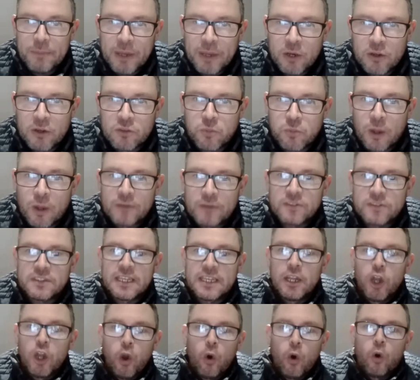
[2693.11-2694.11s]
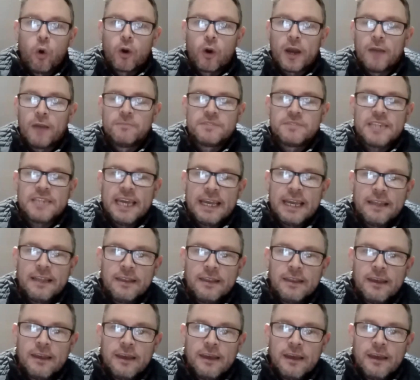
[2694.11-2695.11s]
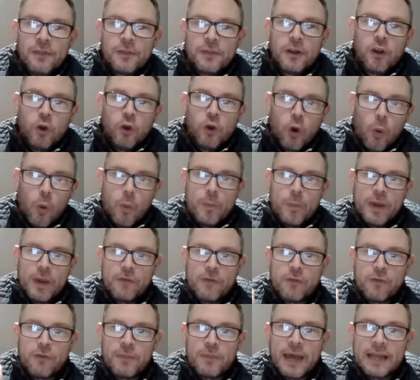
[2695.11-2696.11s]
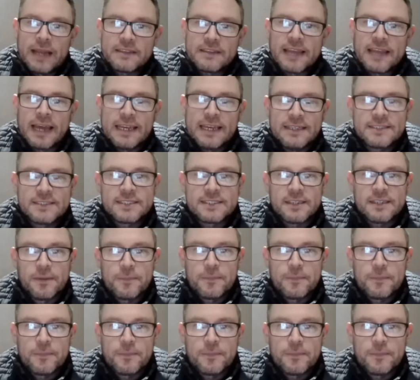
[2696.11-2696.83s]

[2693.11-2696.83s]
because once the law comes in, the law will be from that date.